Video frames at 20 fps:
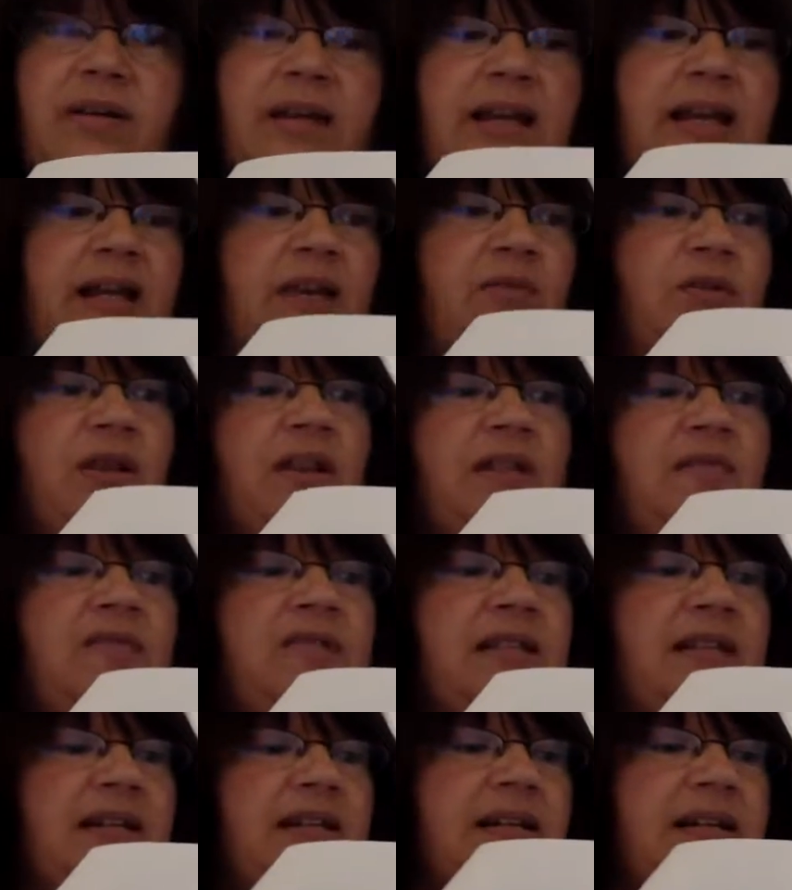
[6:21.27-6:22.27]
and I would love
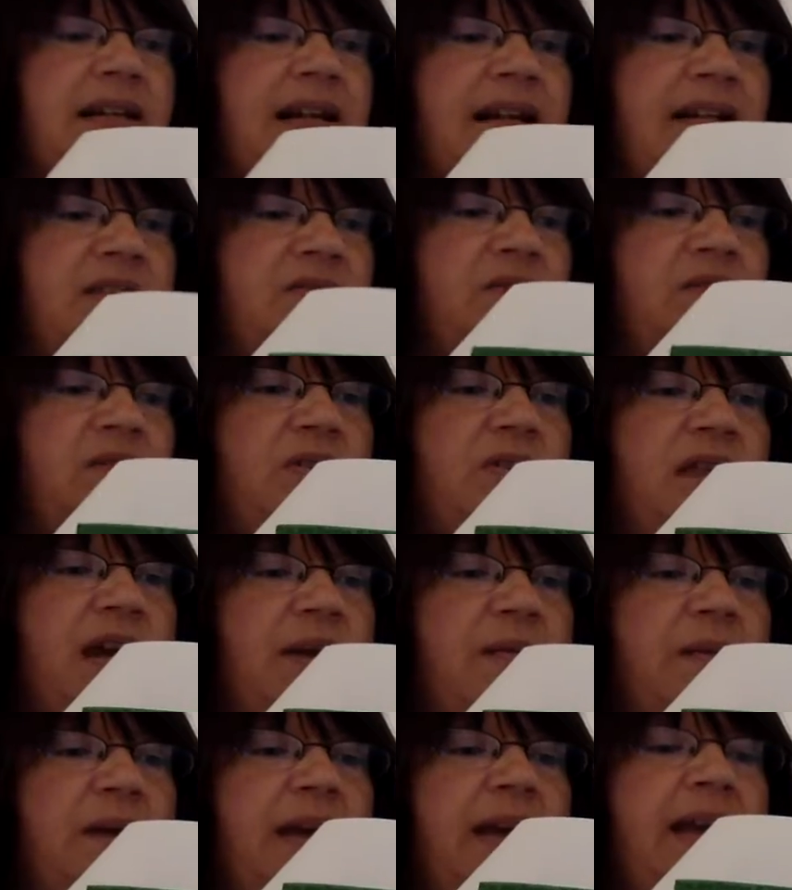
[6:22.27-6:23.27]
to connect with you
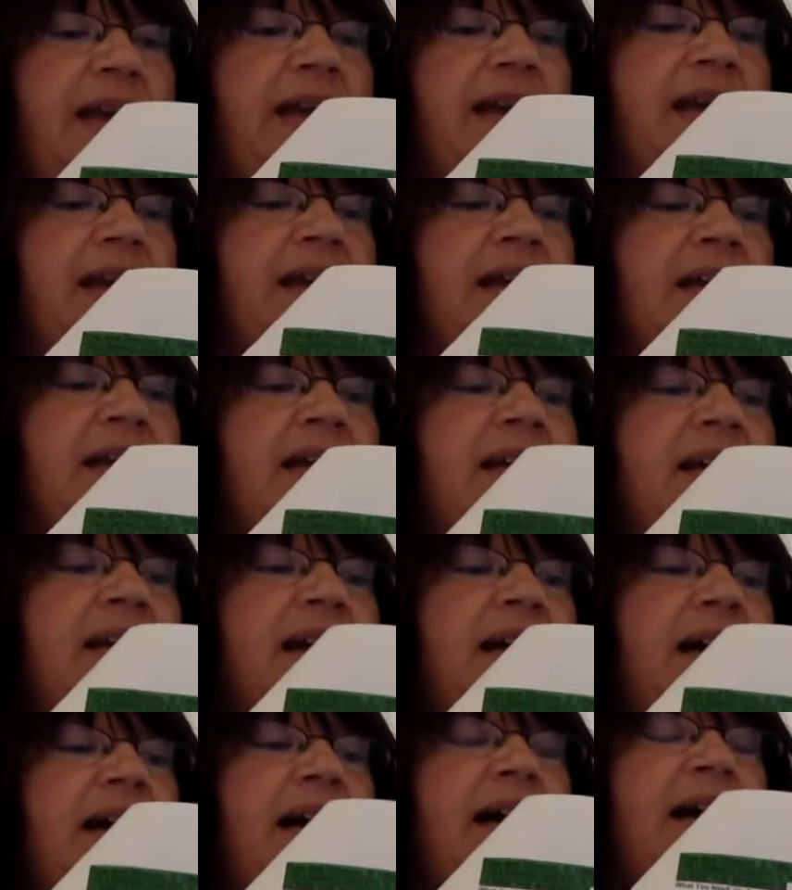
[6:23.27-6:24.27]
that way.
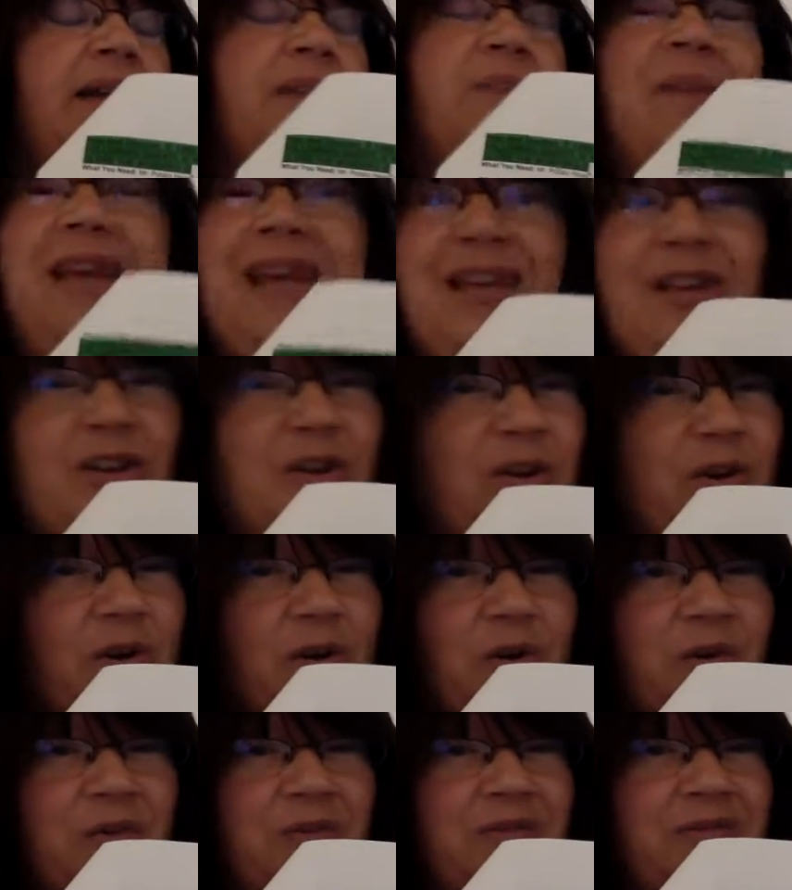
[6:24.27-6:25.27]
Make it your
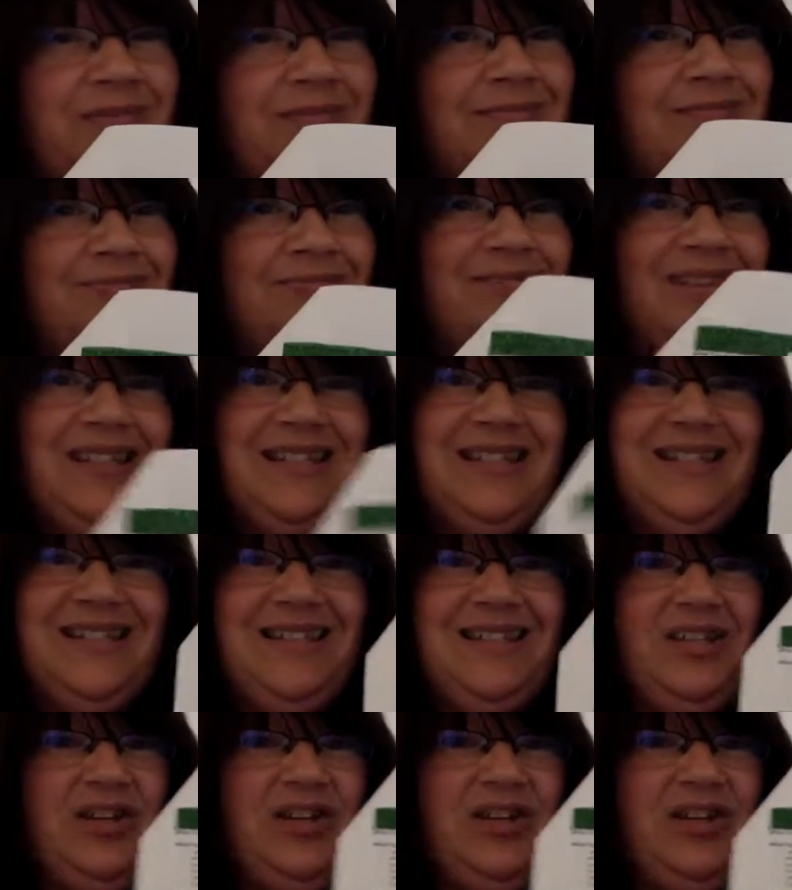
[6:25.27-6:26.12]
own. This,